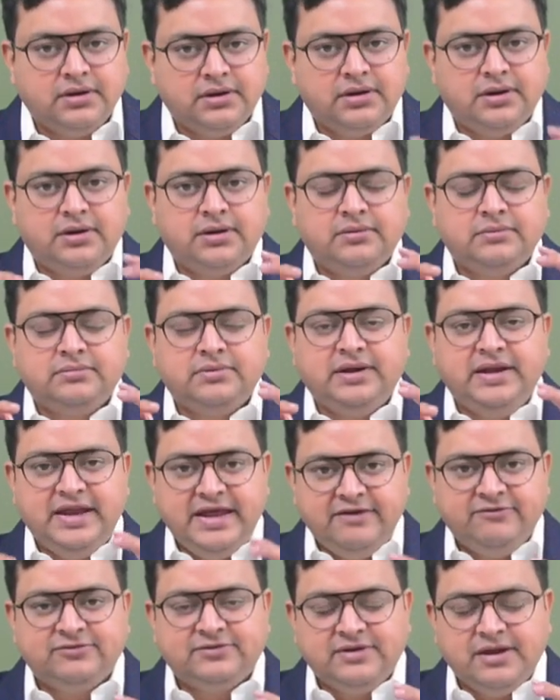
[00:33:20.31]

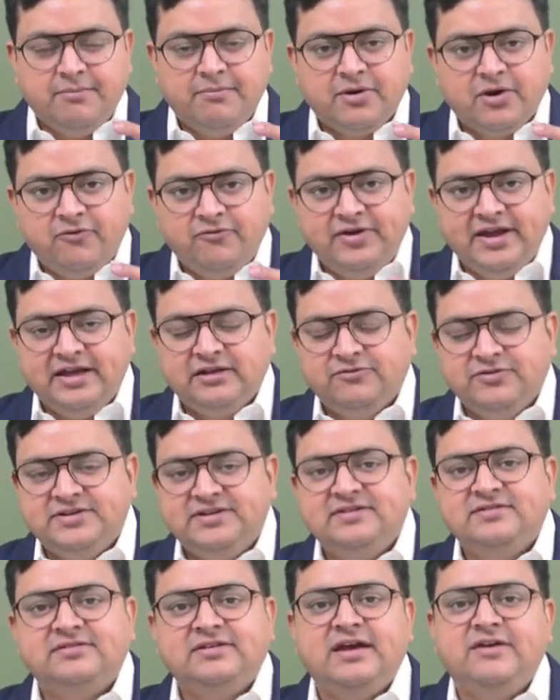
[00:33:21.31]
leaves number of days
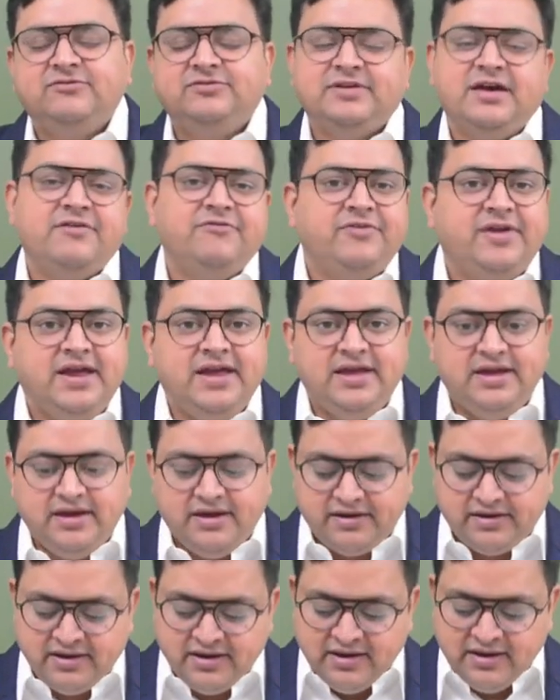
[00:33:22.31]
which he saves every
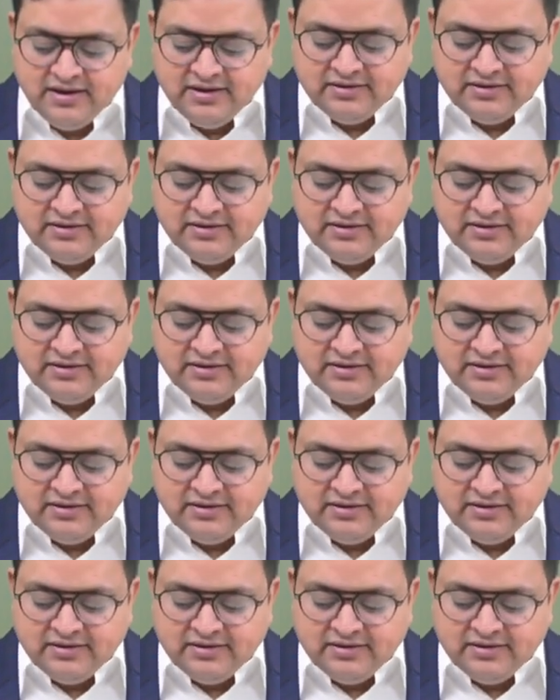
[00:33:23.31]
year?